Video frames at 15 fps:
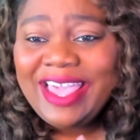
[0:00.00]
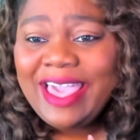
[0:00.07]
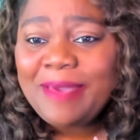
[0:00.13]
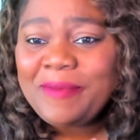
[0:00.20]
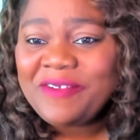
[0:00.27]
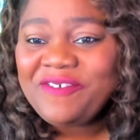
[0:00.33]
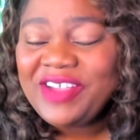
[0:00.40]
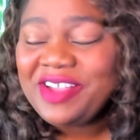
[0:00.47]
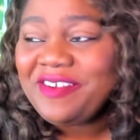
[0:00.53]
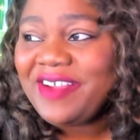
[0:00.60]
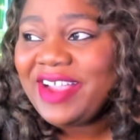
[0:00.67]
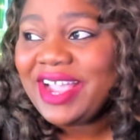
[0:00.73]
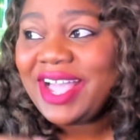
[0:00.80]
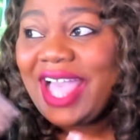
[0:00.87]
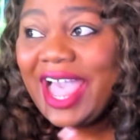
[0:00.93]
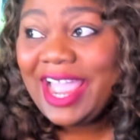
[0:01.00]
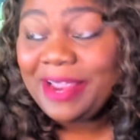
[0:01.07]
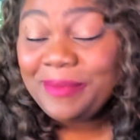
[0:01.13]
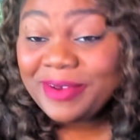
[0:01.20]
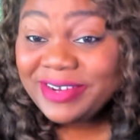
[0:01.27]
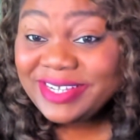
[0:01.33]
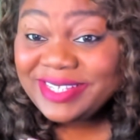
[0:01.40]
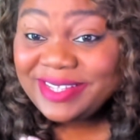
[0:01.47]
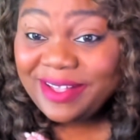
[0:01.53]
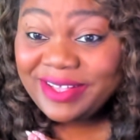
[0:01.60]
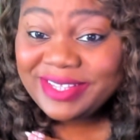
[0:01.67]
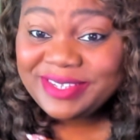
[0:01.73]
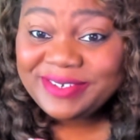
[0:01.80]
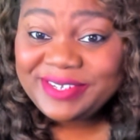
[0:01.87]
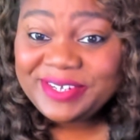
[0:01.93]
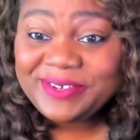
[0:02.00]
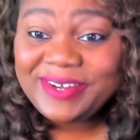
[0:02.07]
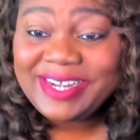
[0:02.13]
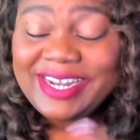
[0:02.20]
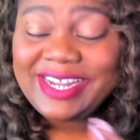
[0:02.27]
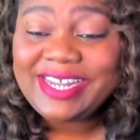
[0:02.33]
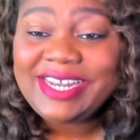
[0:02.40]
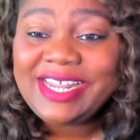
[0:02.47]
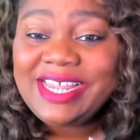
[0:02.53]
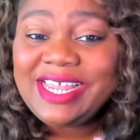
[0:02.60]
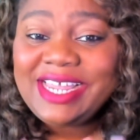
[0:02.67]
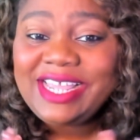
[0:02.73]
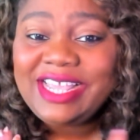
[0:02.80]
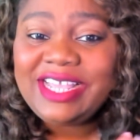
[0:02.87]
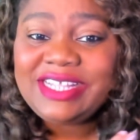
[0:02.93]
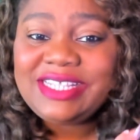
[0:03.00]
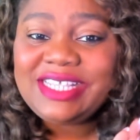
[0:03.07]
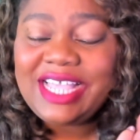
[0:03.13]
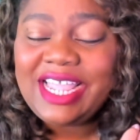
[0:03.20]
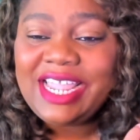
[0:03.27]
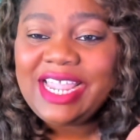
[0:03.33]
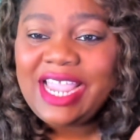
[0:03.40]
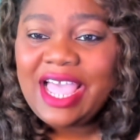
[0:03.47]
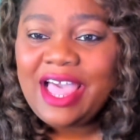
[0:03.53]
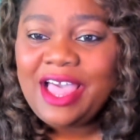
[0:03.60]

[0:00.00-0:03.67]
and my friend Craig Kyber is also doing it. It's a